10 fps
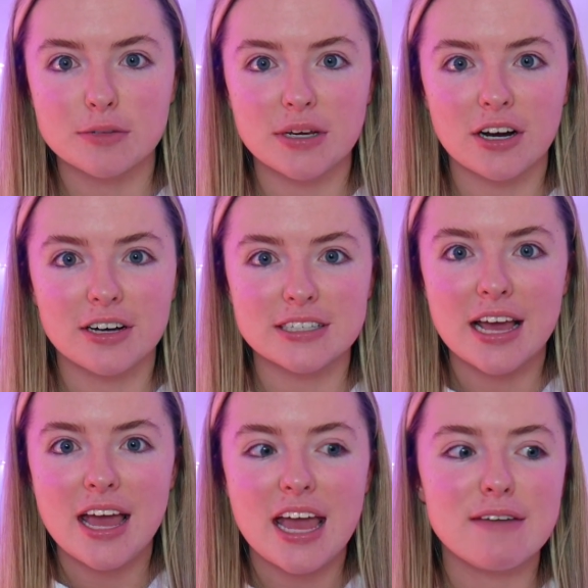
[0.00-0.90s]
because
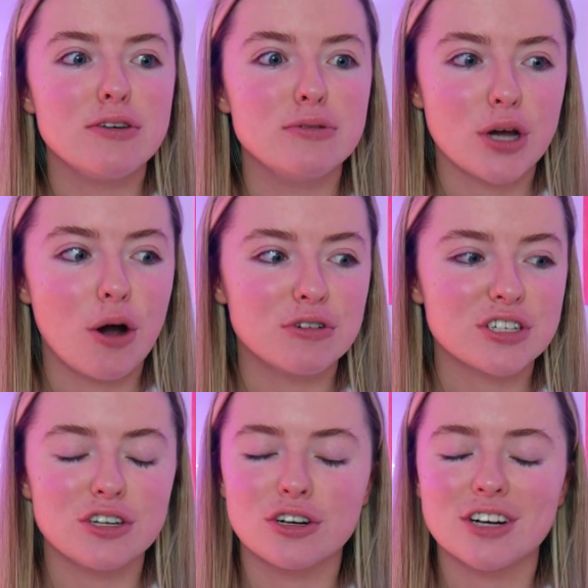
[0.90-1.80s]
if you don't,
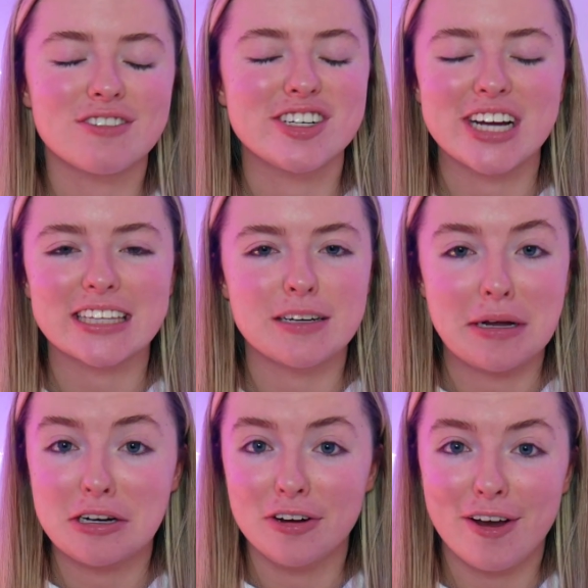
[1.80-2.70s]
you're going to reject them
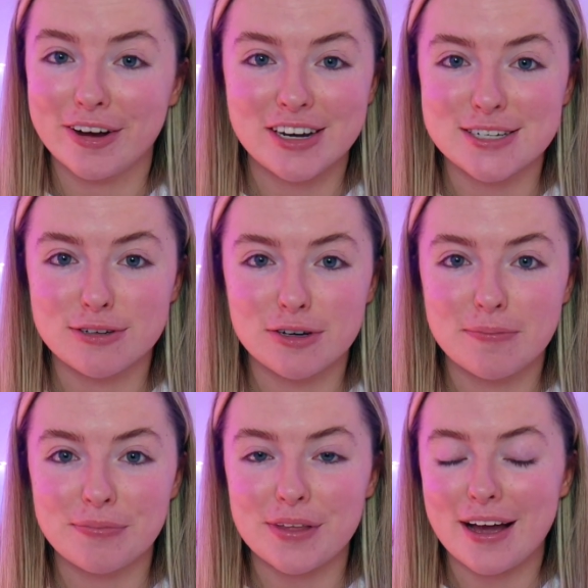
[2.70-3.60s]
and you're not going to do them.